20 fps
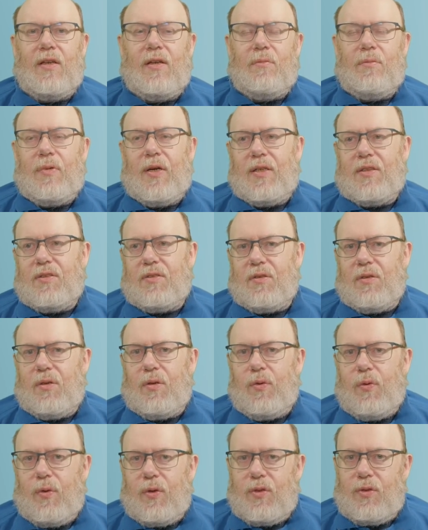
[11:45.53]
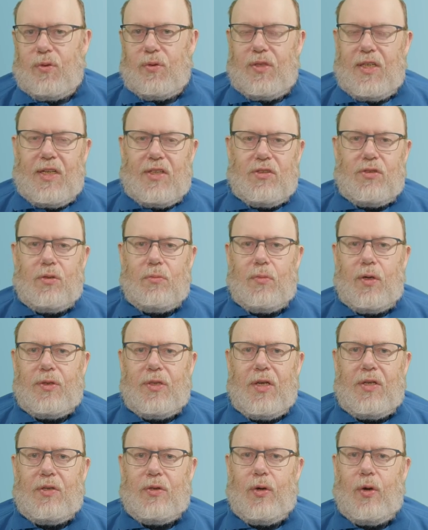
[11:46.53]
But you need to
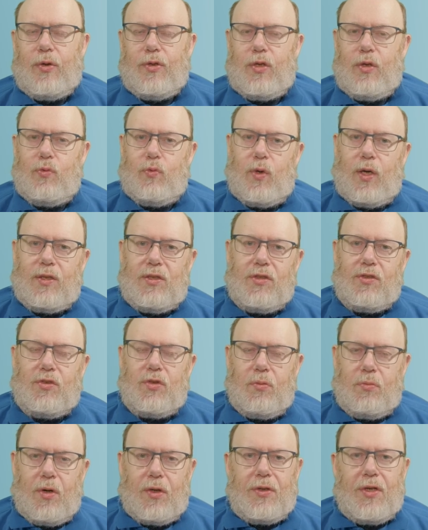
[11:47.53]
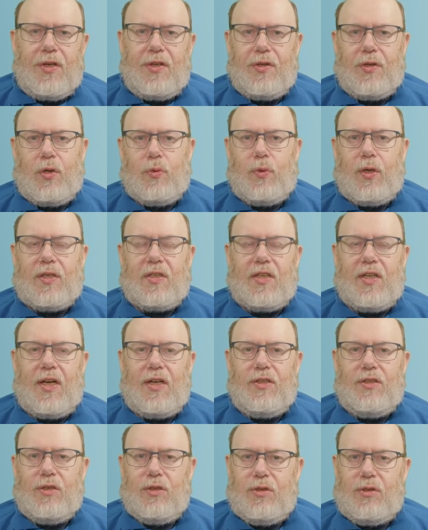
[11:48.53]
monitor, or you want to monitor. What
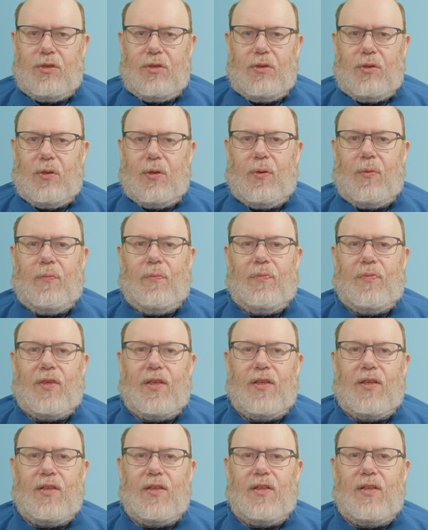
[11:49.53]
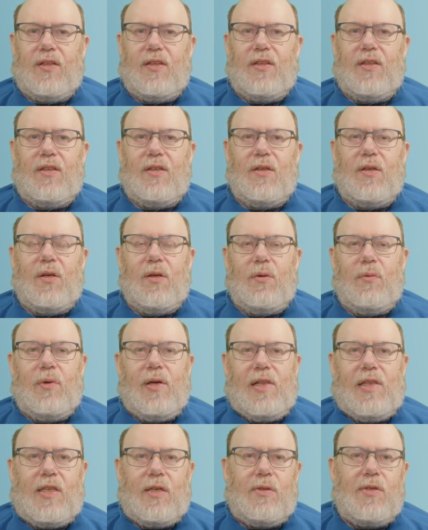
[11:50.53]
can you do?
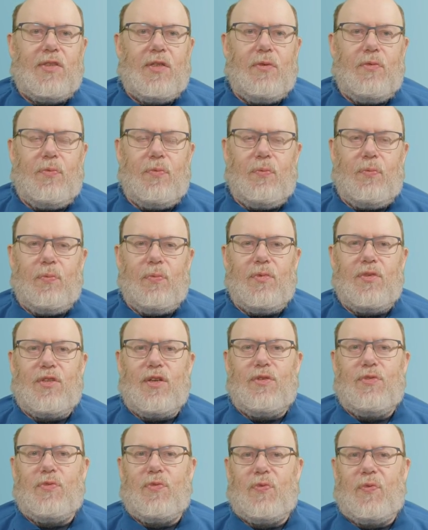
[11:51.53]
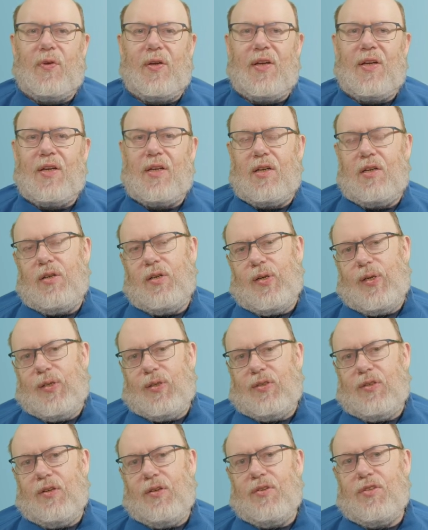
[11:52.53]
Well, there is a software
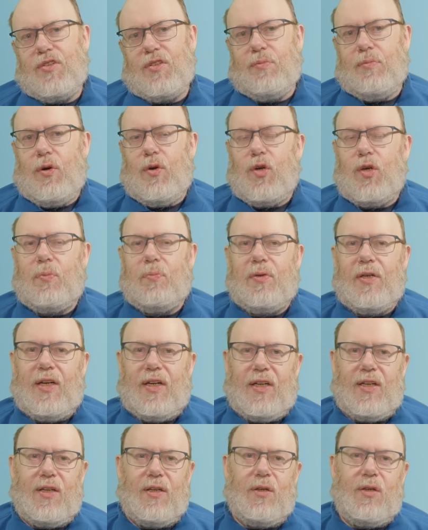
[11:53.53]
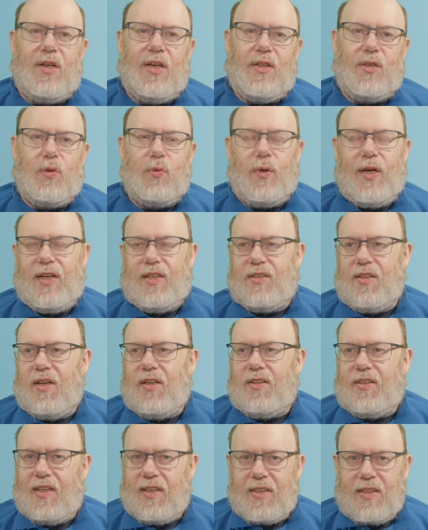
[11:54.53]
called Smoke Ping. And wait,
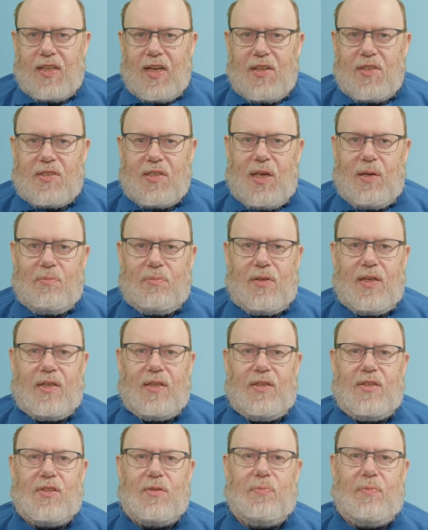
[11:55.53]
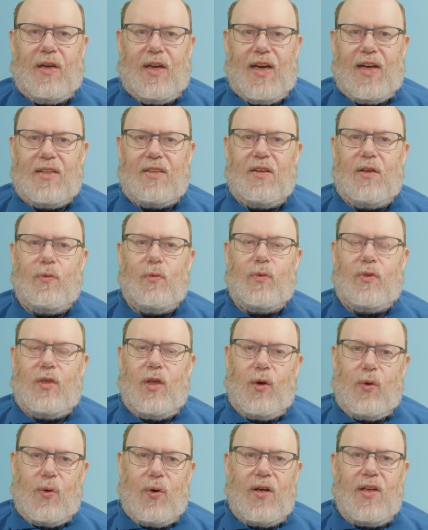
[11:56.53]
didn't I say ping is bad?
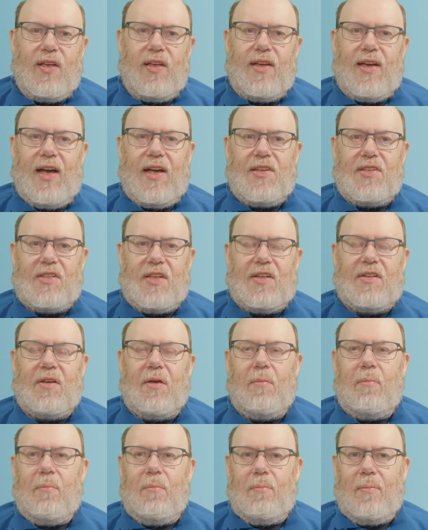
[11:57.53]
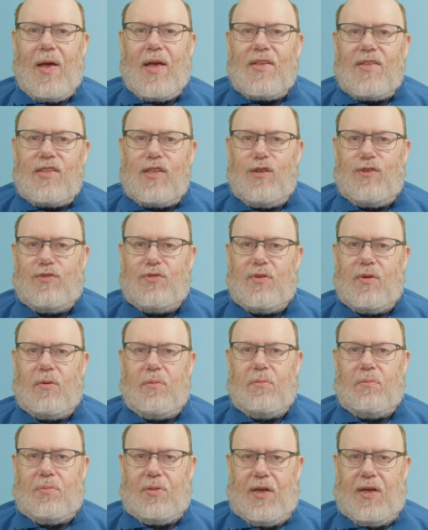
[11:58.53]
No, I said massive
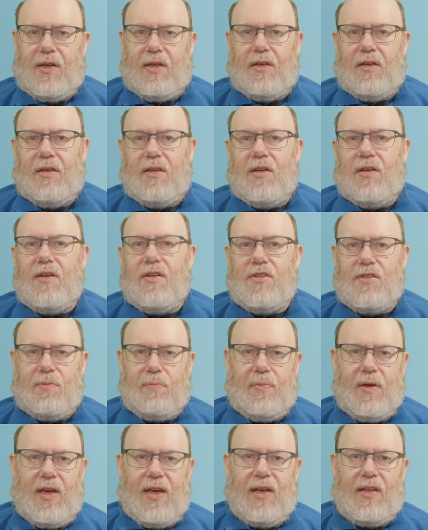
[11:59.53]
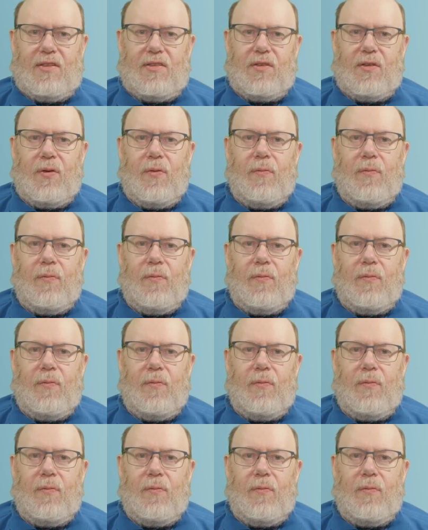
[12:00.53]
ping is bad.